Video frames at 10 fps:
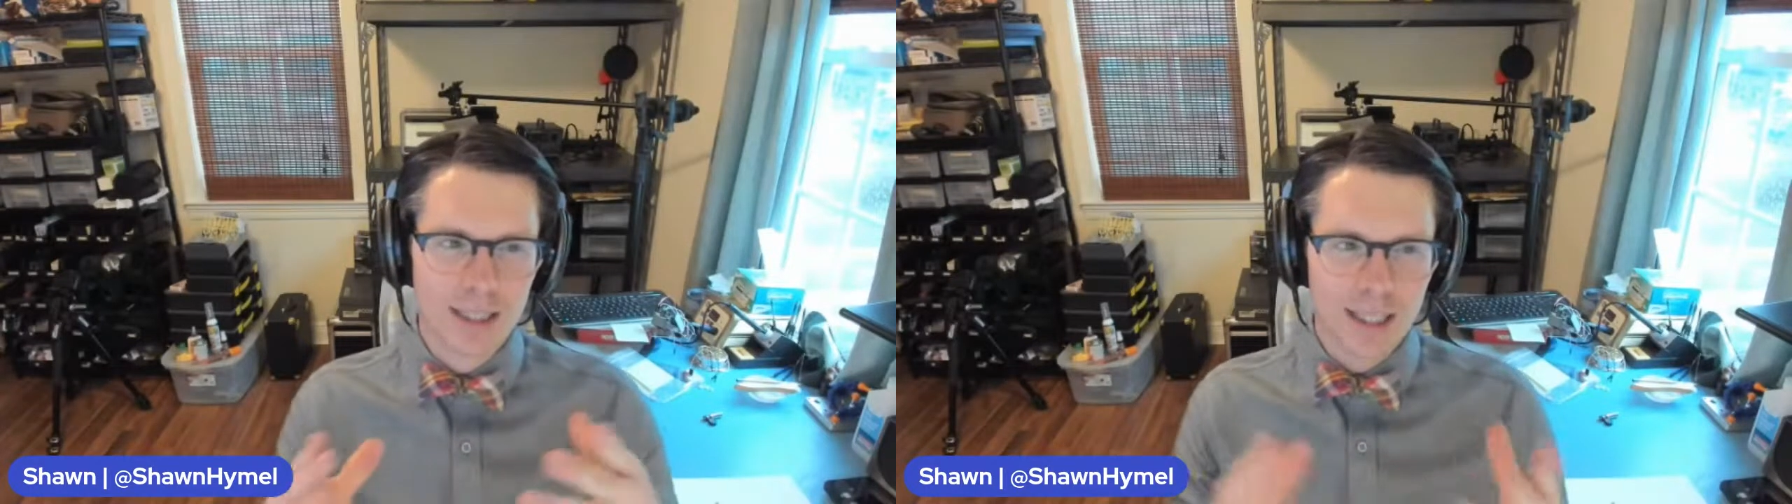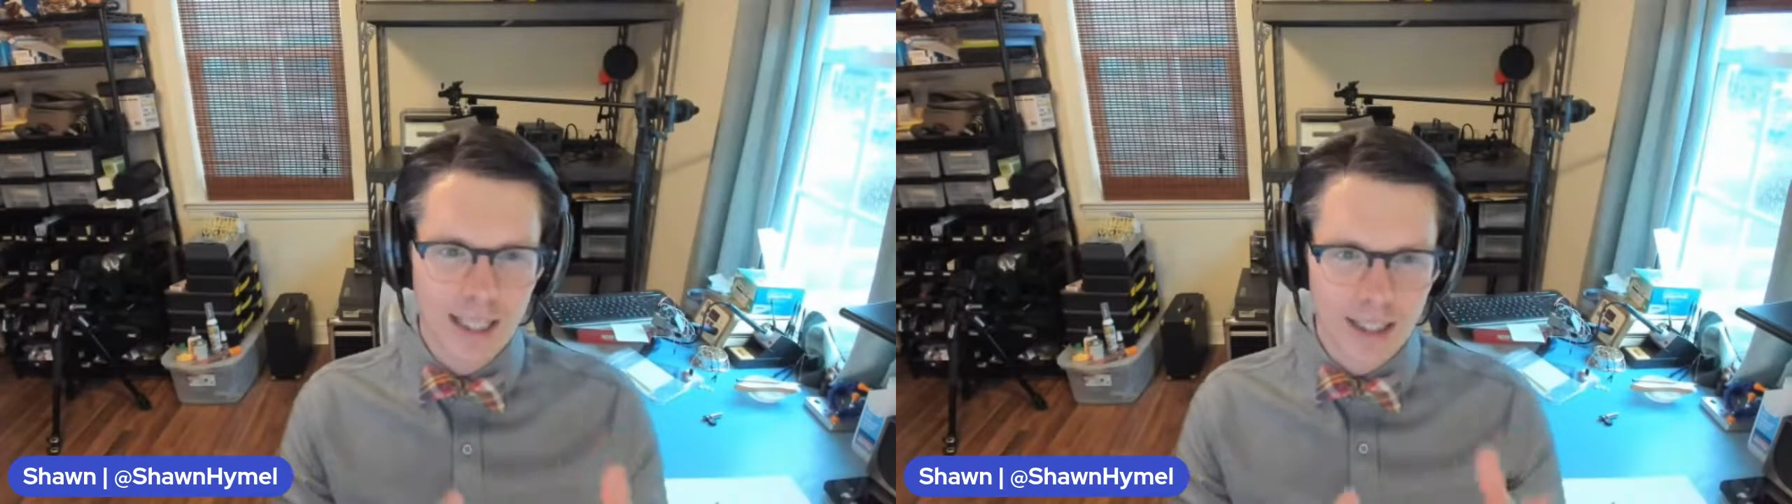
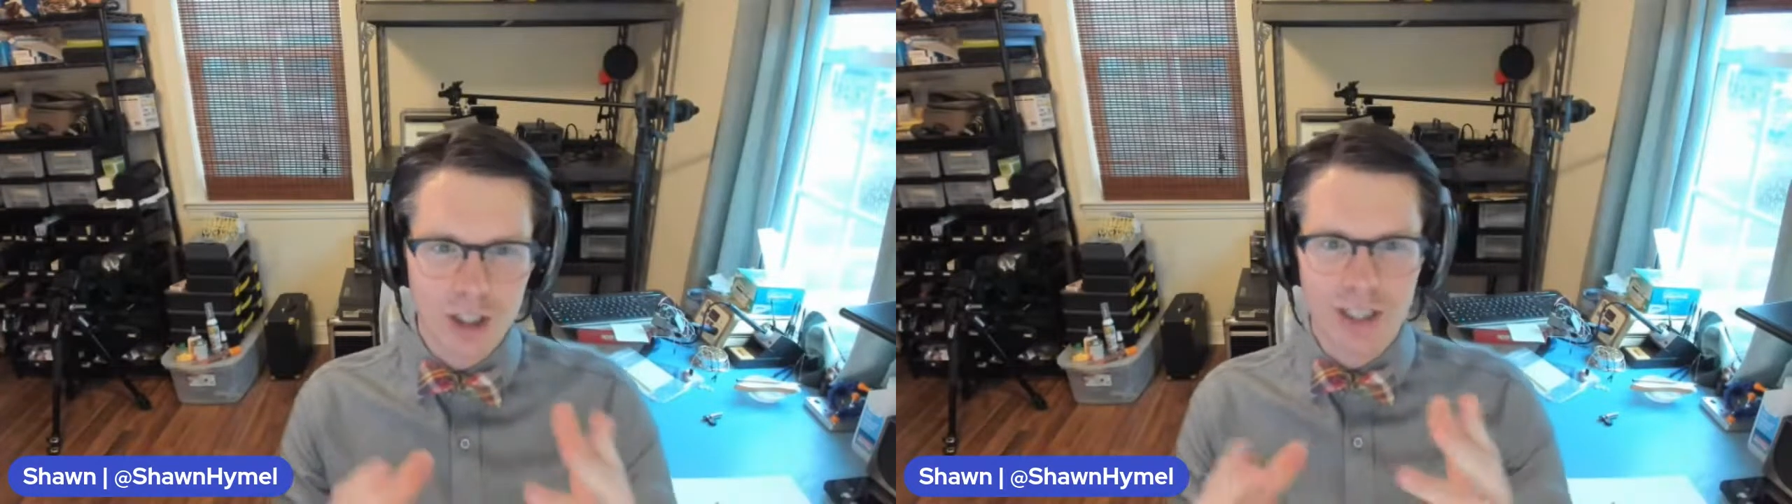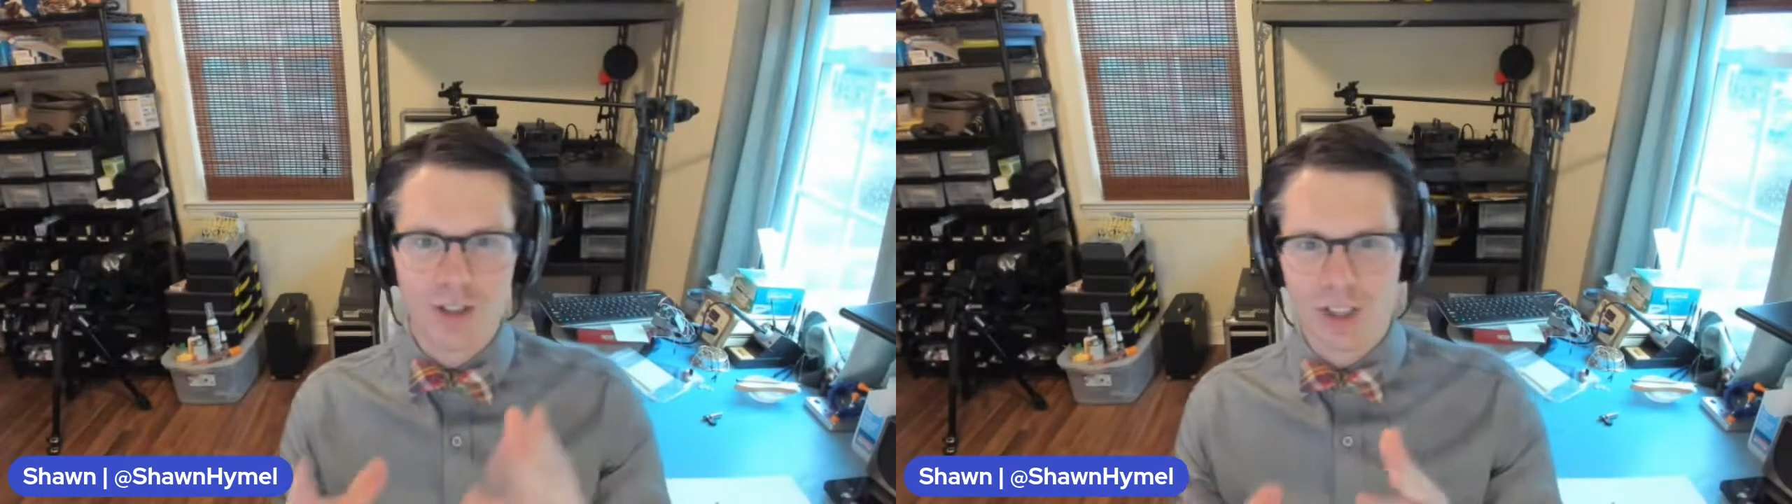
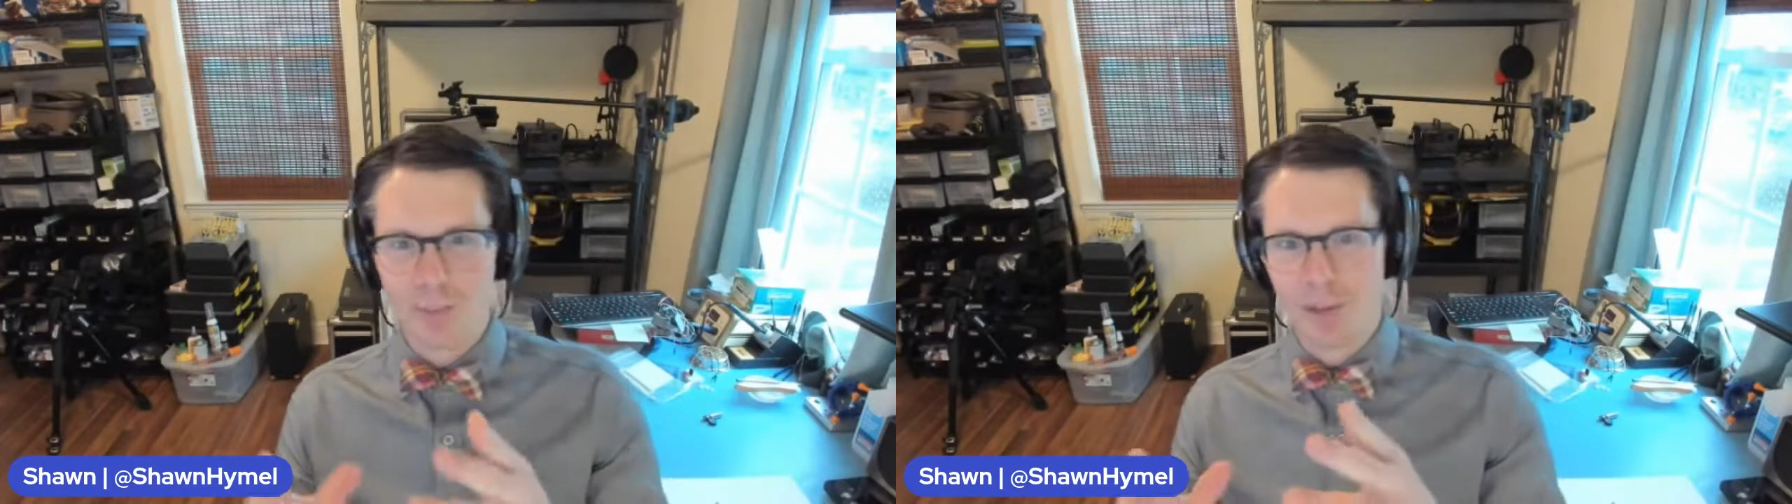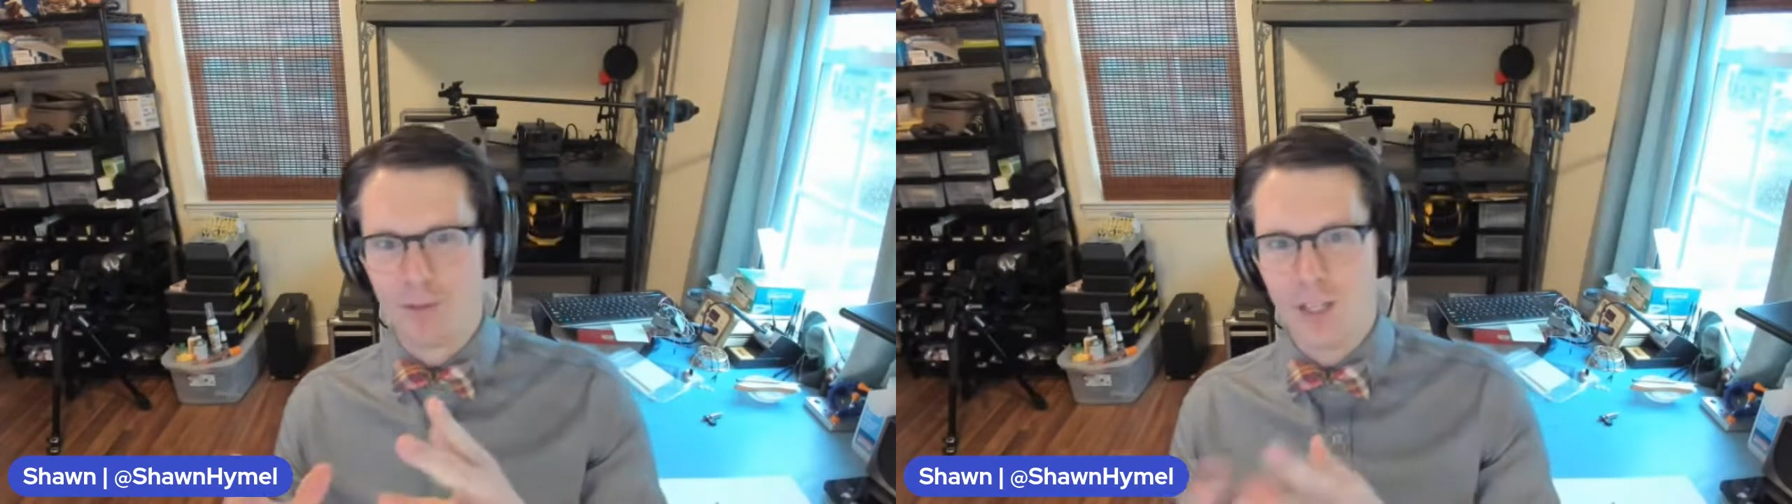teaching some
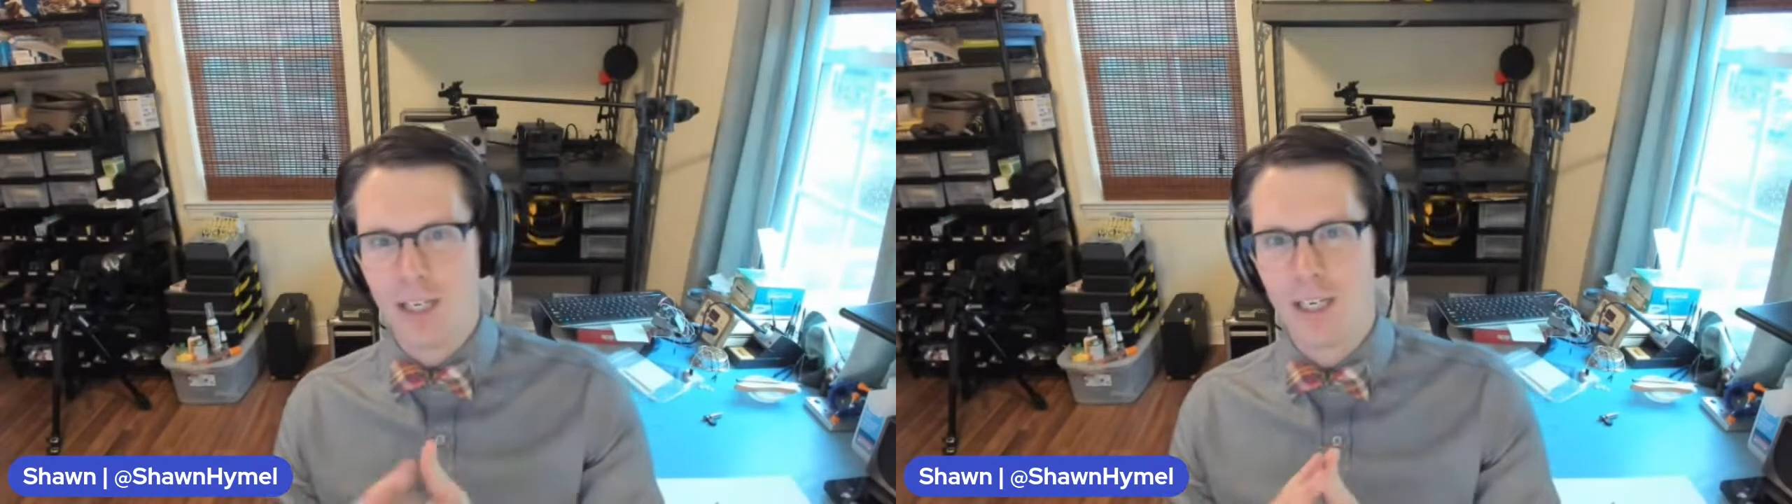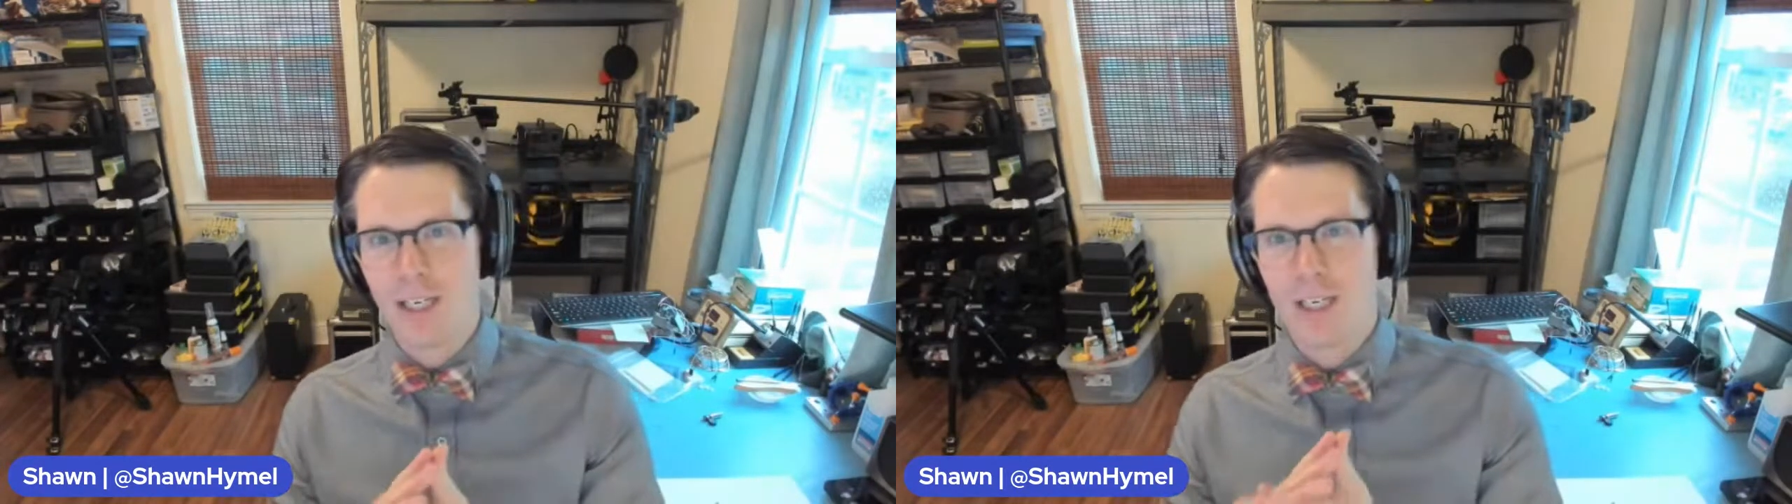of
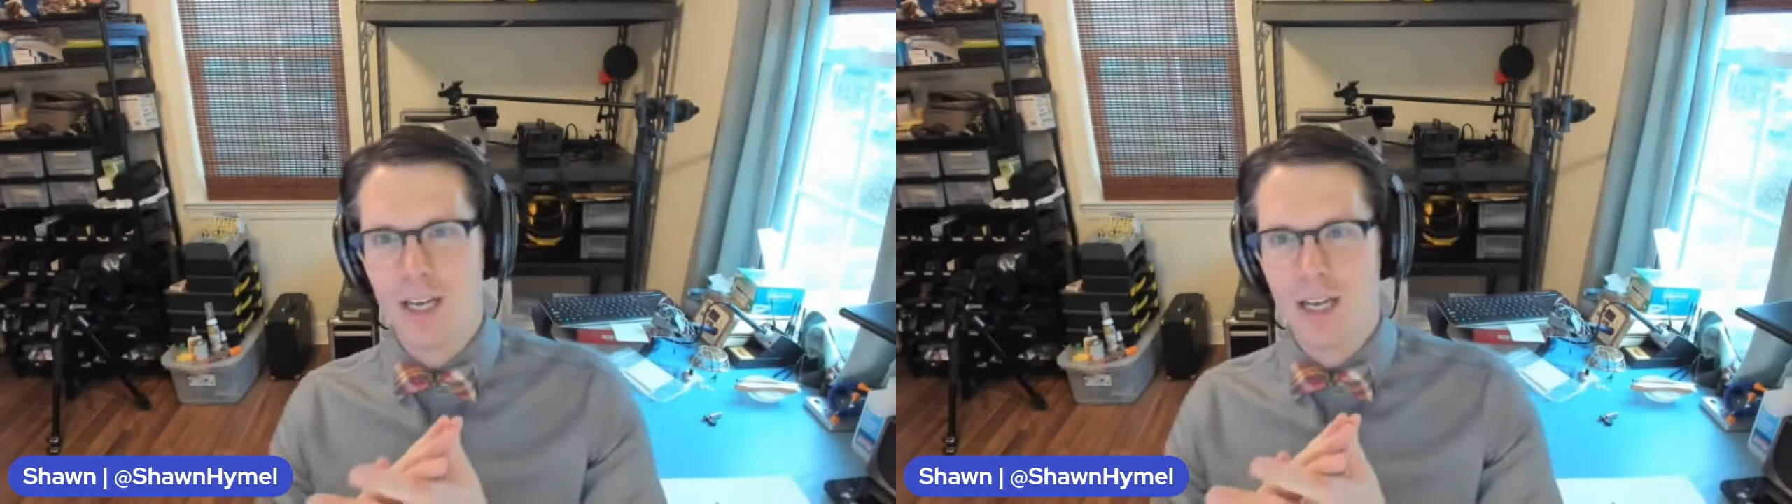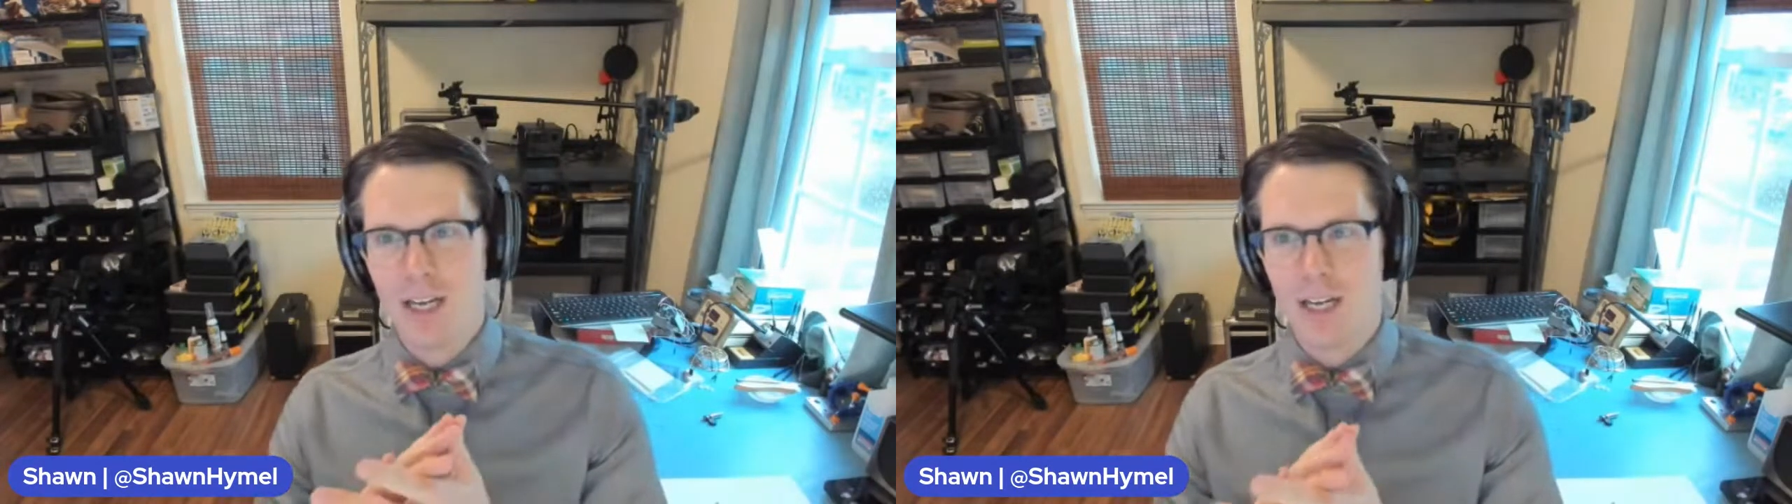the
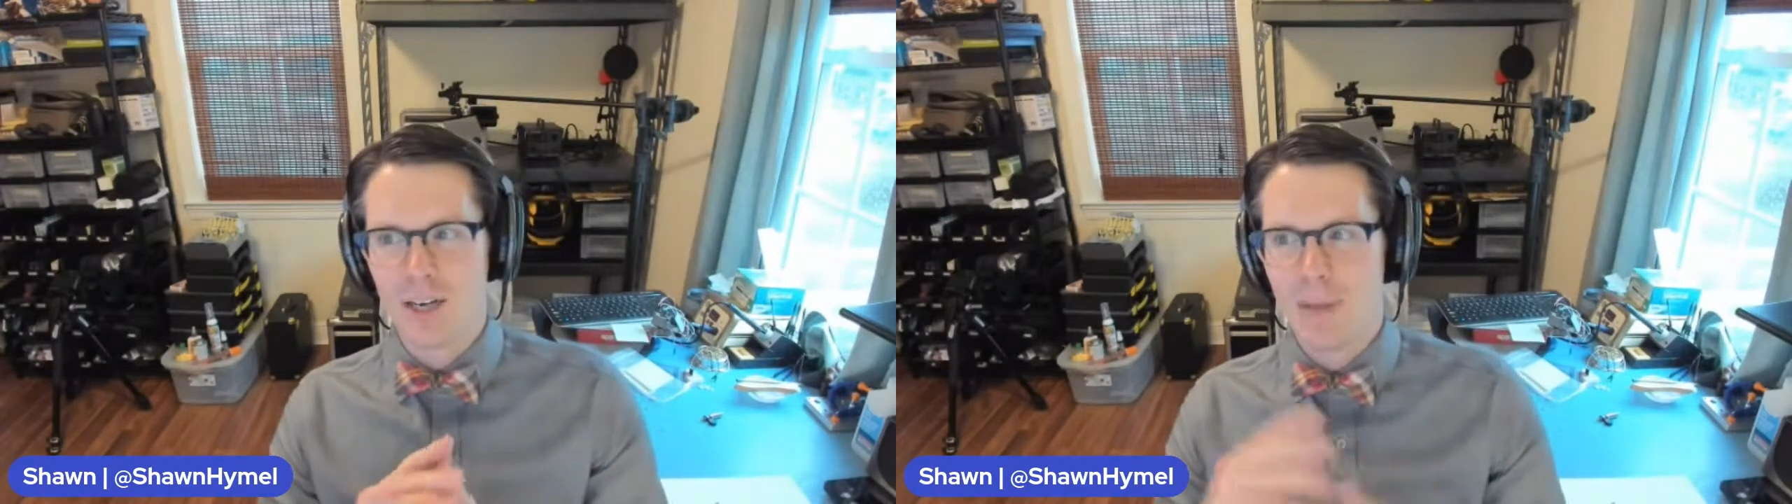um,